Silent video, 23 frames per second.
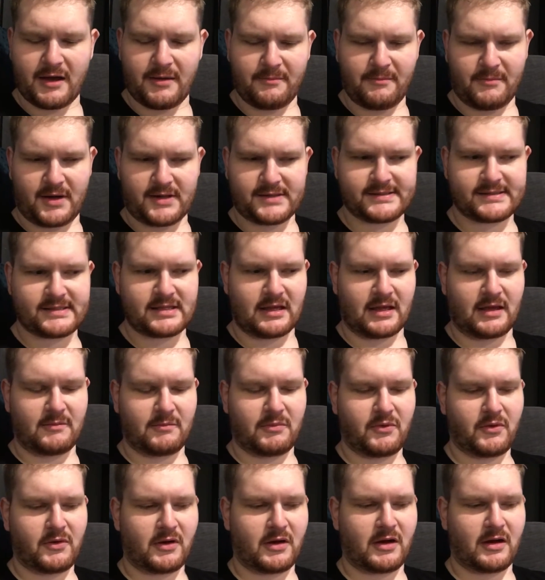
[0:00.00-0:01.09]
My
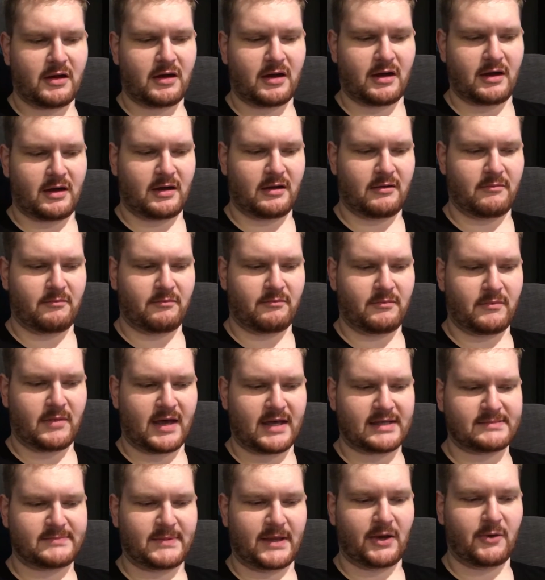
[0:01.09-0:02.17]
sleep
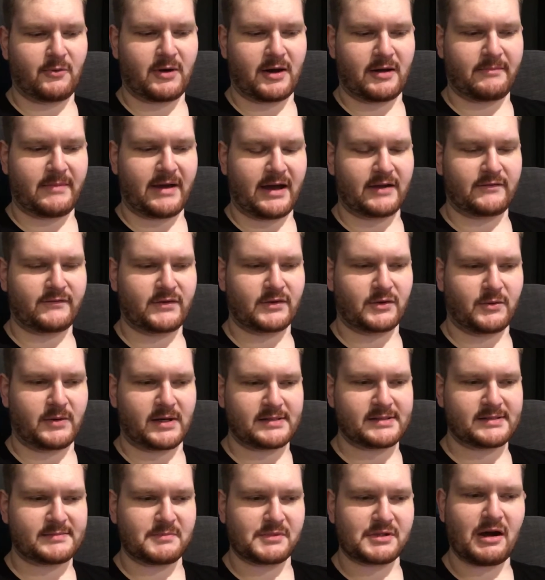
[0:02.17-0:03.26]
has been quite bad for
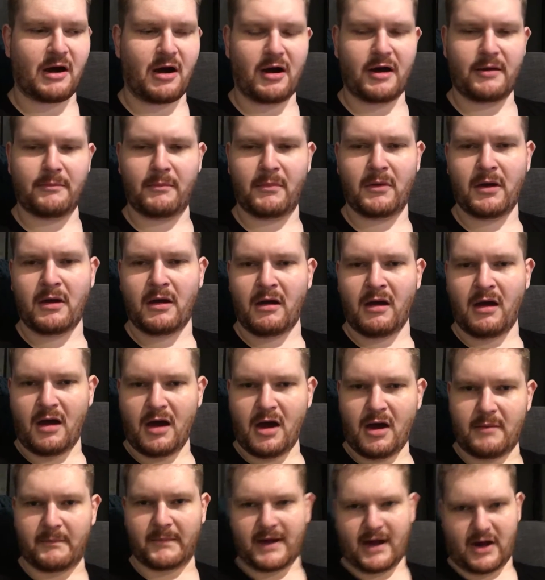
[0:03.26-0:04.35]
quite some time.
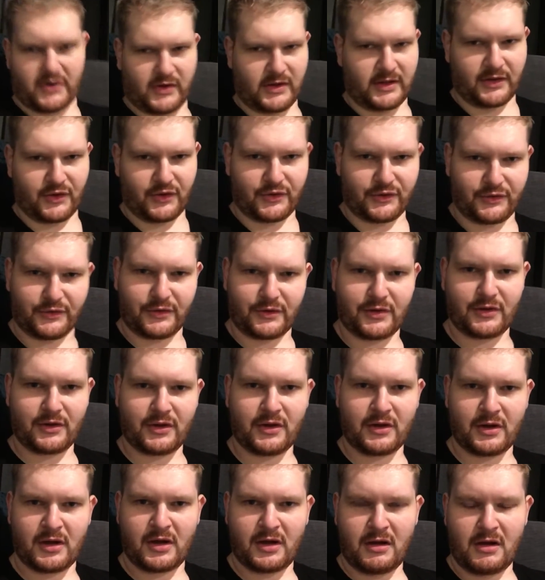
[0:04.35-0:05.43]
I'm currently on
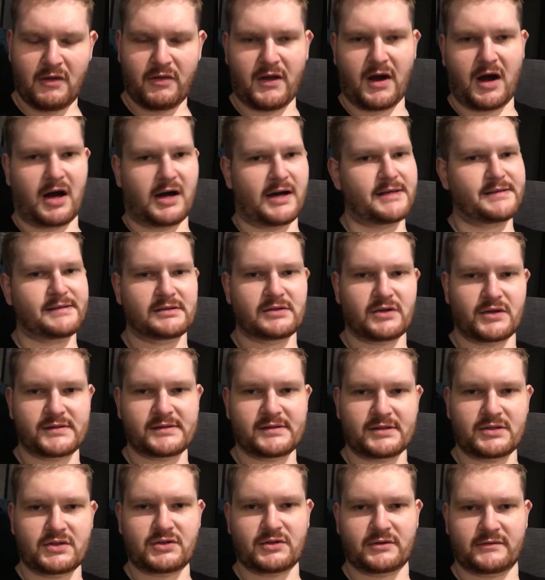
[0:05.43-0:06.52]
the highest
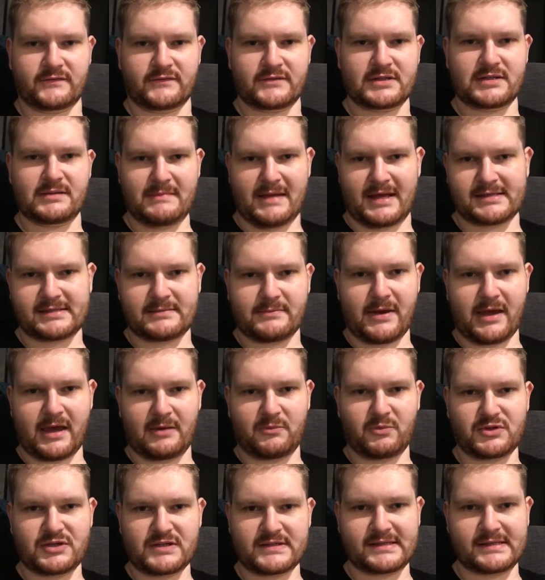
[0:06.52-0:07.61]
dosage of
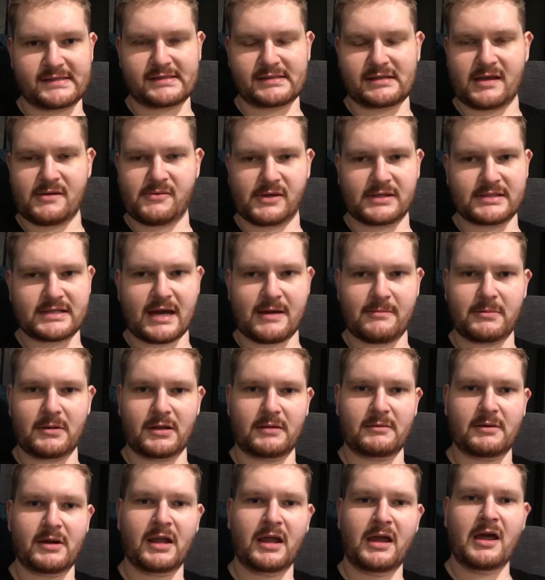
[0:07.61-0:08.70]
temazepam, which is a sleeping
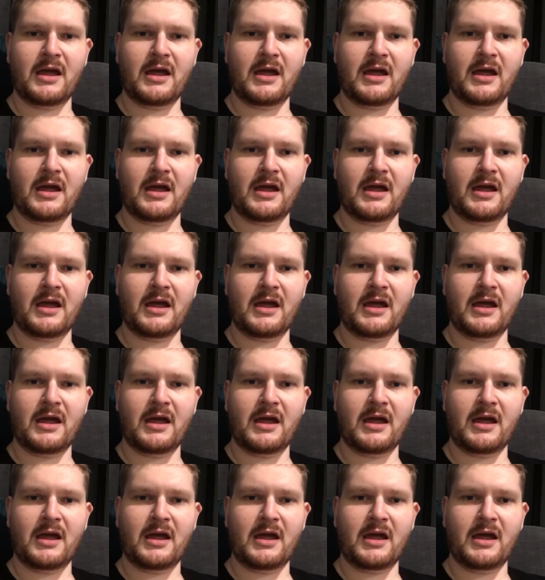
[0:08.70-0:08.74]
tablet,